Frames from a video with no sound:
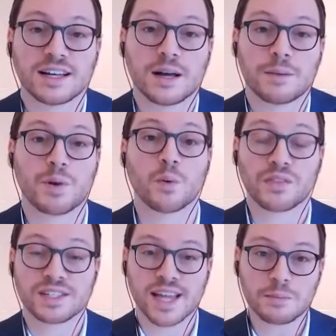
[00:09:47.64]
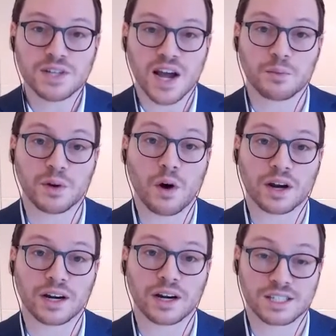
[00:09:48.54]
But at the same time, we wanted
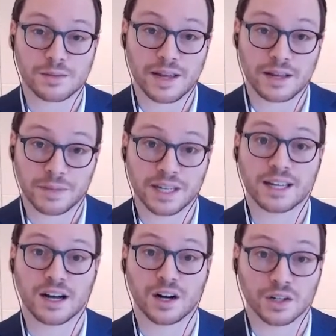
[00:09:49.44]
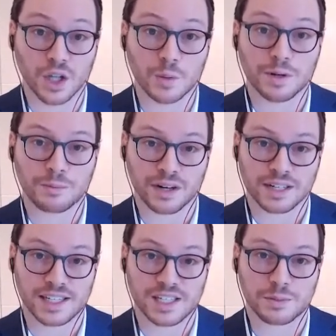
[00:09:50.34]
it to be a global
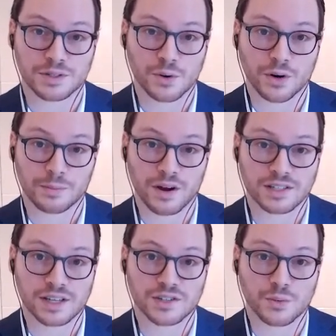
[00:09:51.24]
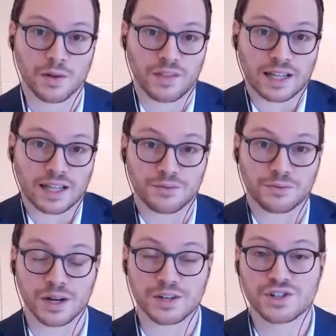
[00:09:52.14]
participatory process, one that
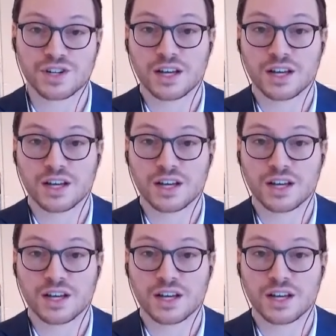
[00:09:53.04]
leveraged